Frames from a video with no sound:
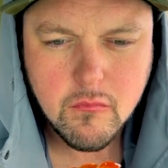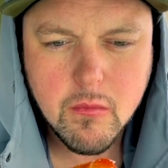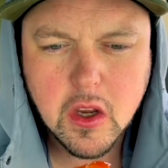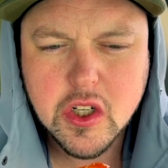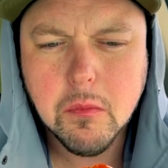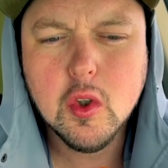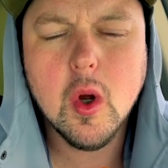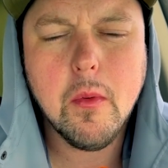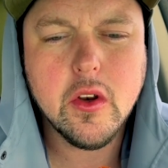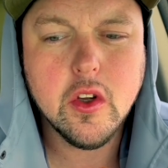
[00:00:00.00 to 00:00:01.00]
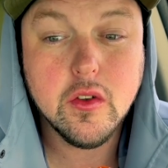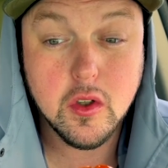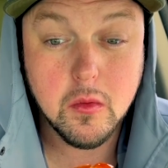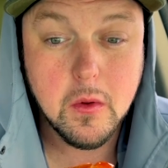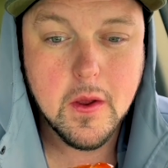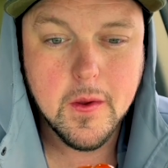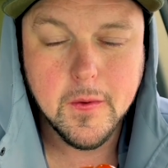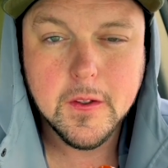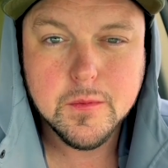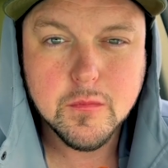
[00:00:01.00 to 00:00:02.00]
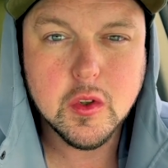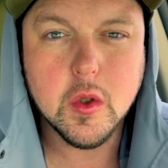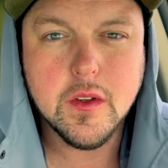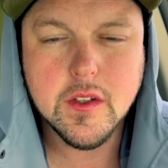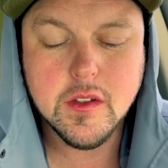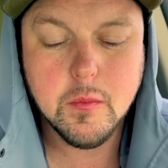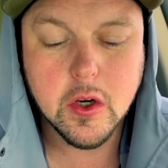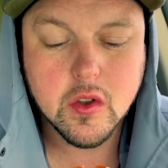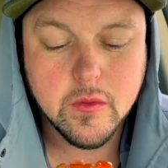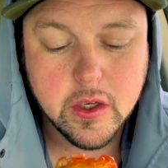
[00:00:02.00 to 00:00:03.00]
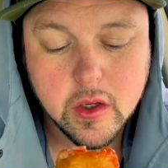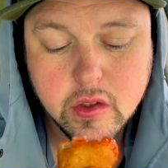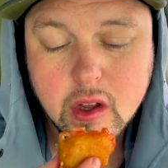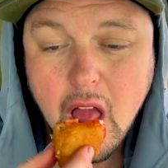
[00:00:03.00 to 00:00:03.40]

she blew up on YouTube doing these spiritual videos.